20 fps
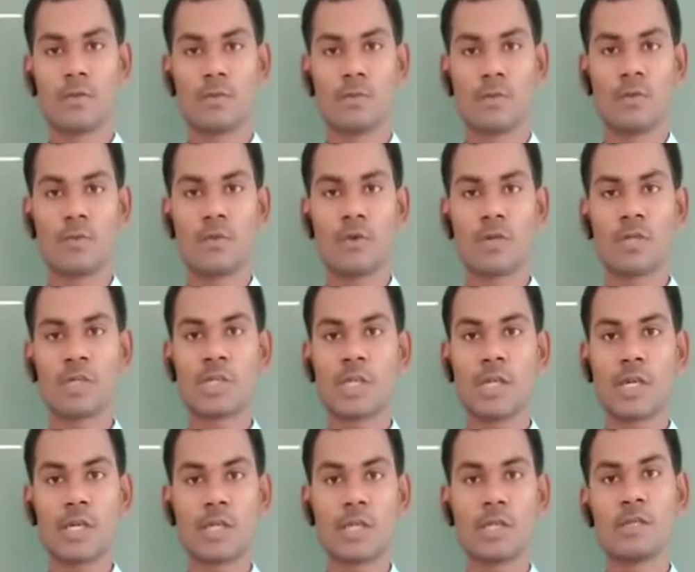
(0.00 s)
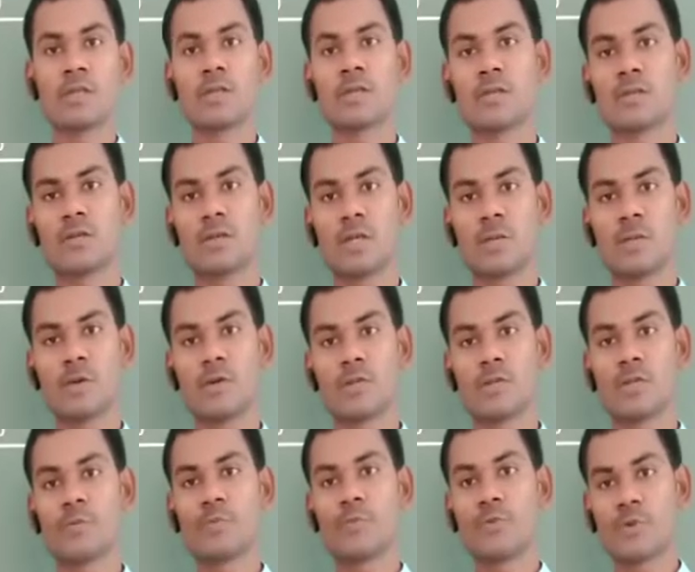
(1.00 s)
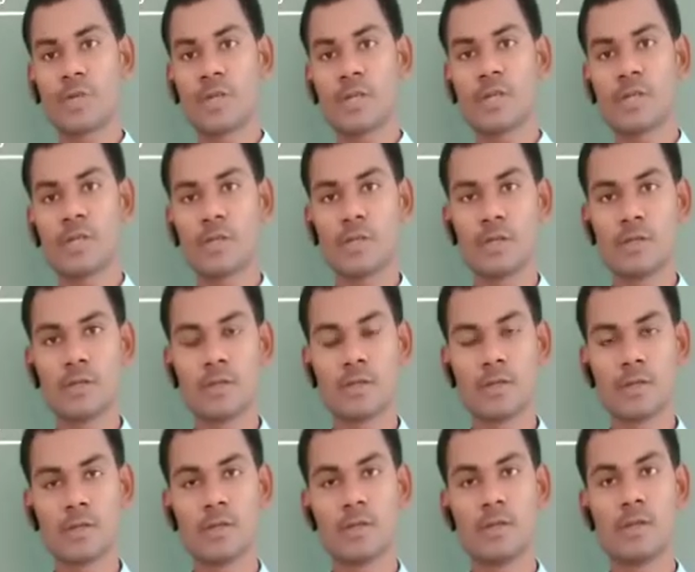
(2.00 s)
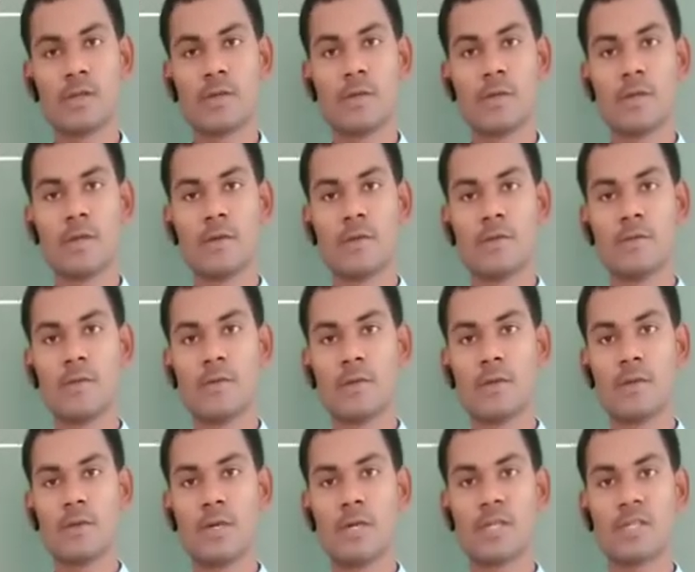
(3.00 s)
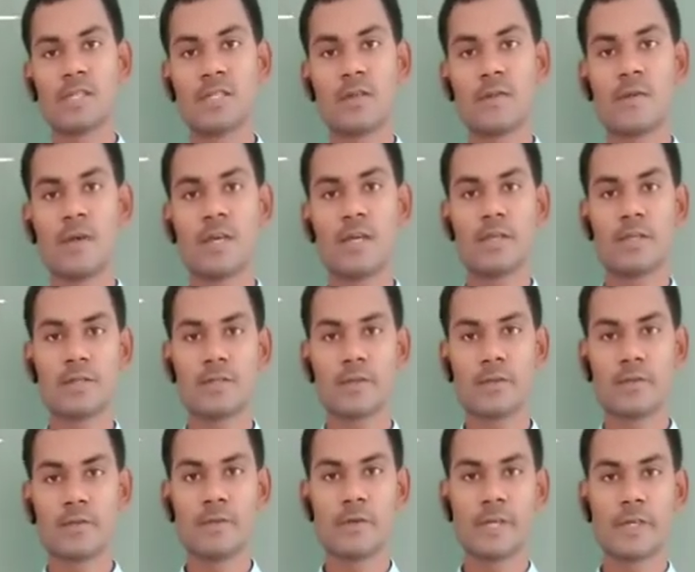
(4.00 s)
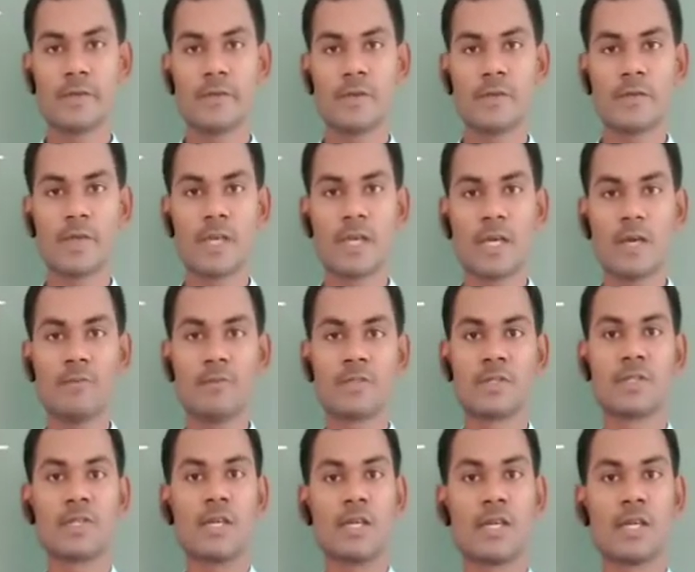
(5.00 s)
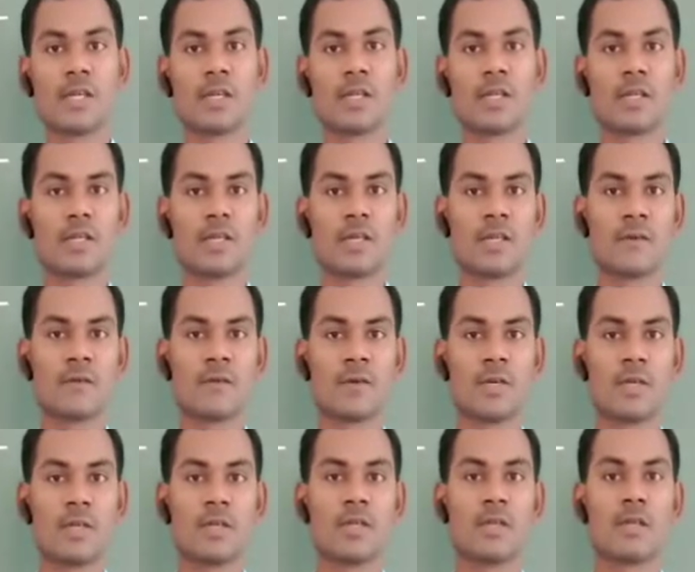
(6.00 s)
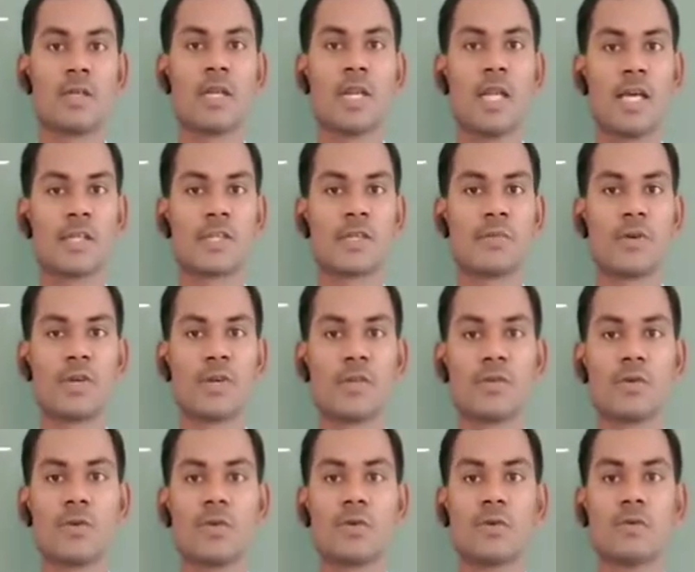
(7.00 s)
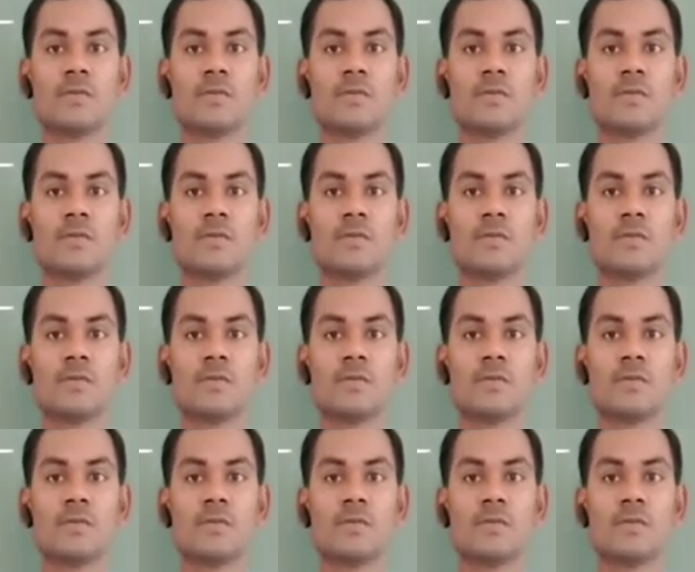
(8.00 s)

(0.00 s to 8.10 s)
before starting about the protector, let us revise whatever we have studied in our last video.